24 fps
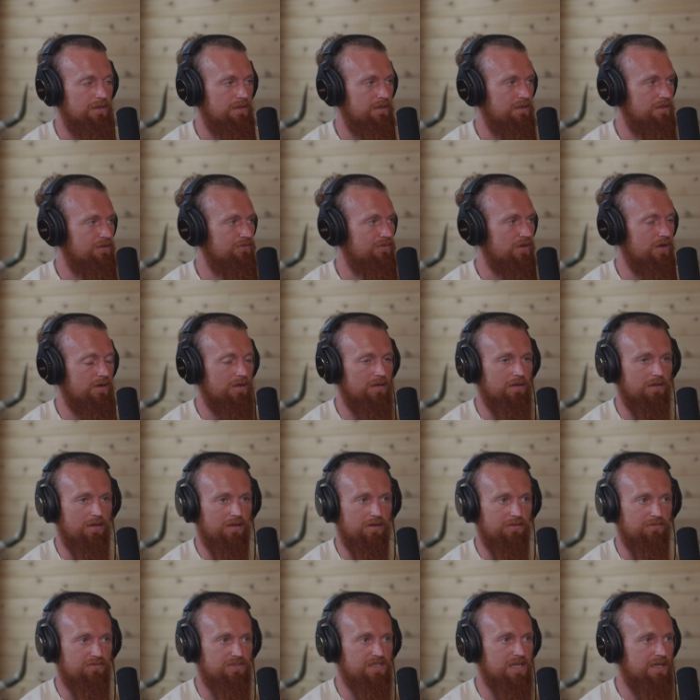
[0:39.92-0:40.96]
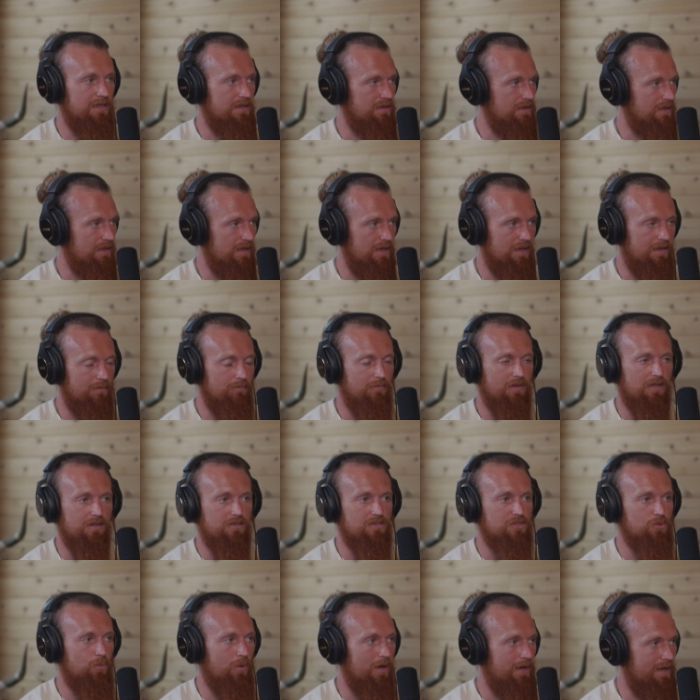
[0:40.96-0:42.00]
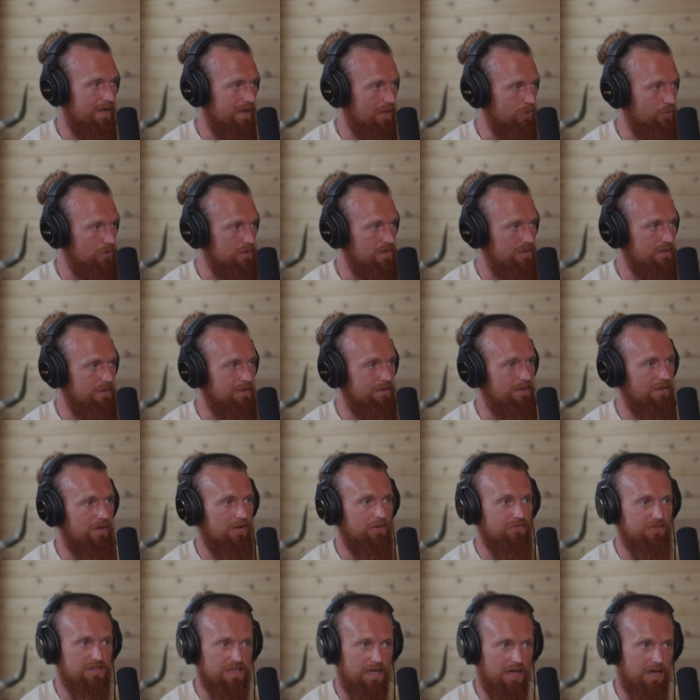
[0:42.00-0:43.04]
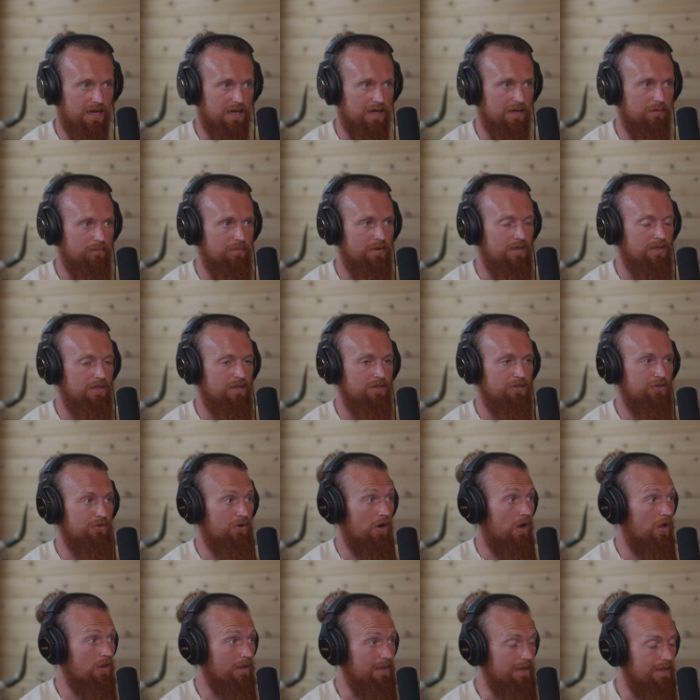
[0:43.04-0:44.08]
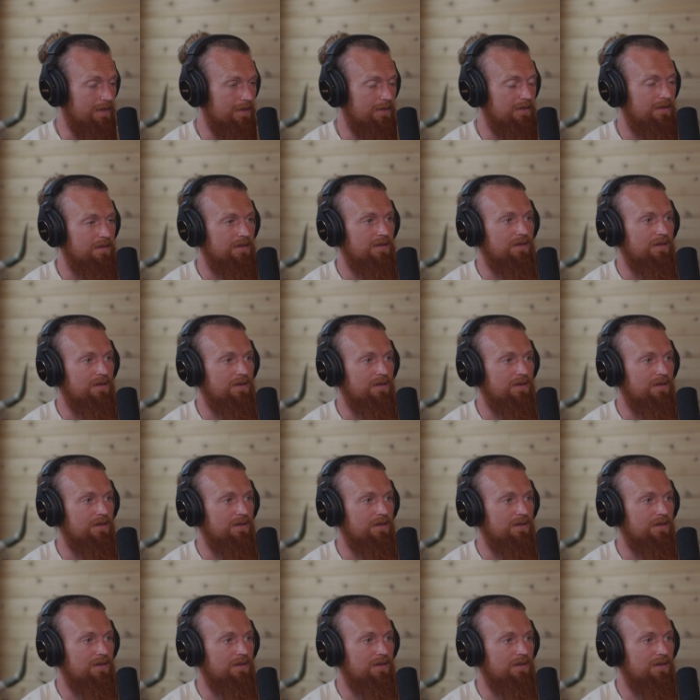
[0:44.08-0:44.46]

you've got a lot of skin in the game, a lot of sweat equity, a lot of time. You're all in.